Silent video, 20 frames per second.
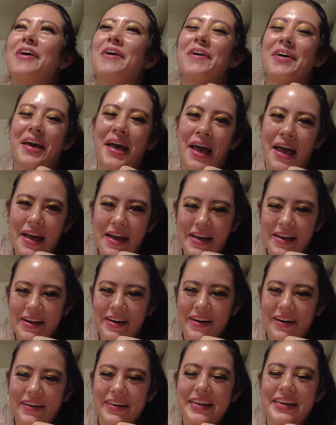Okay,
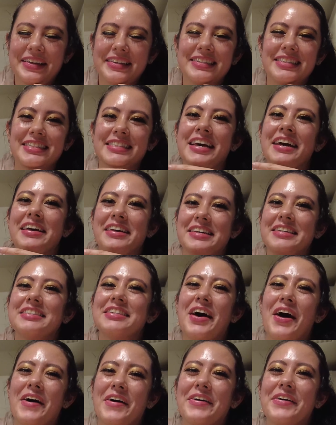y'all. He's
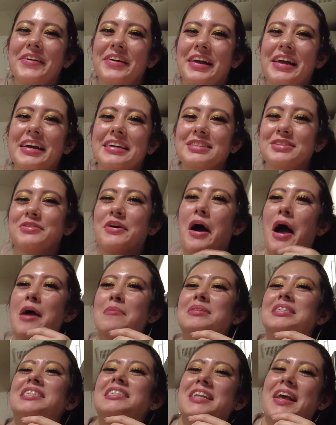hungry, so
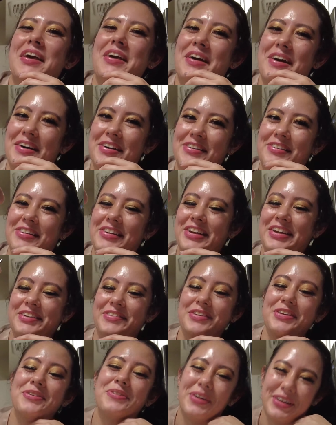I'ma stay hungry.
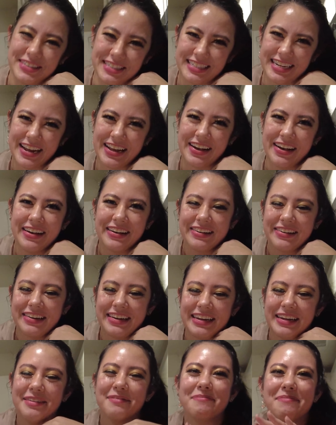You all stay
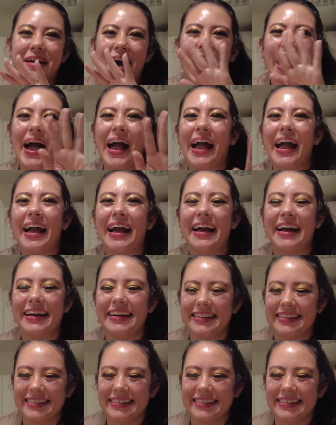hungry. Bye.